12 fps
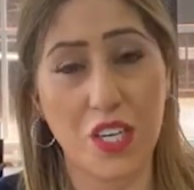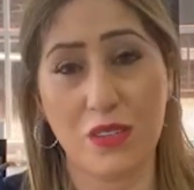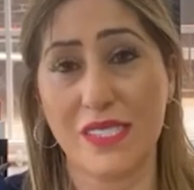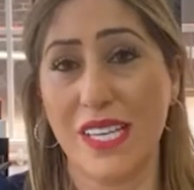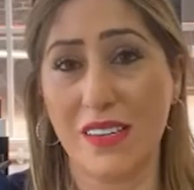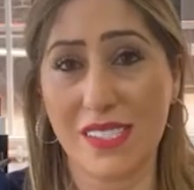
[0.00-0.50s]

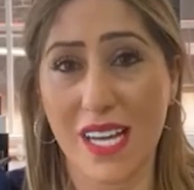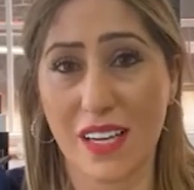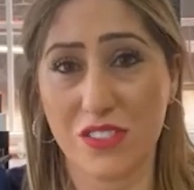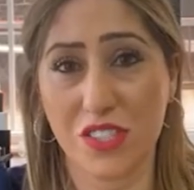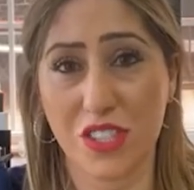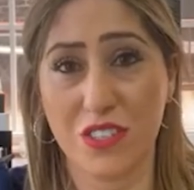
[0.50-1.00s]
sales
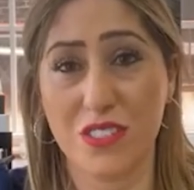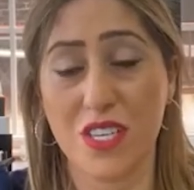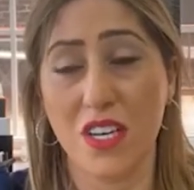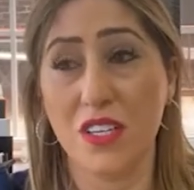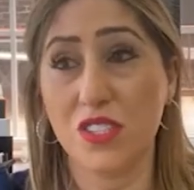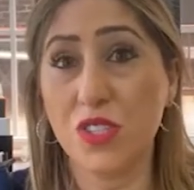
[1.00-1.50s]
tax returns
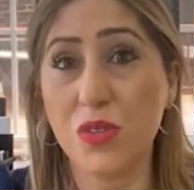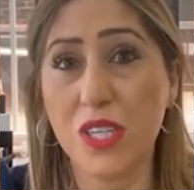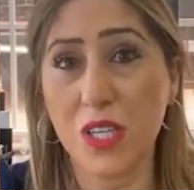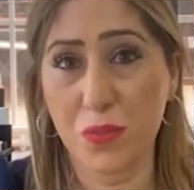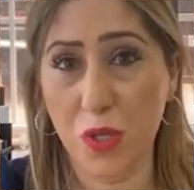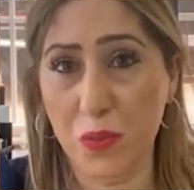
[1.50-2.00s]
to
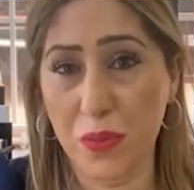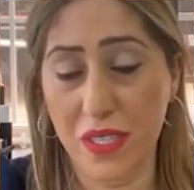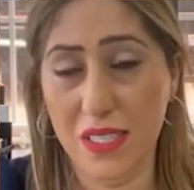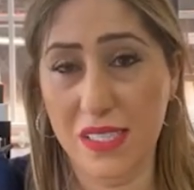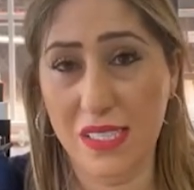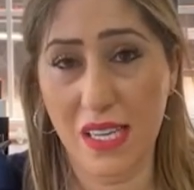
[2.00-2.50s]
the
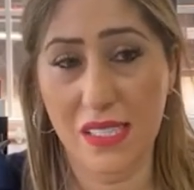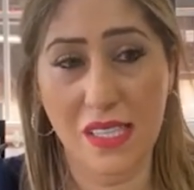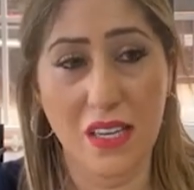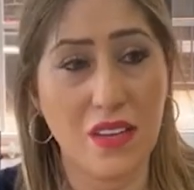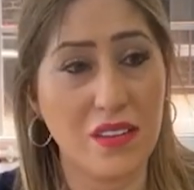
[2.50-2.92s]
appropriate states.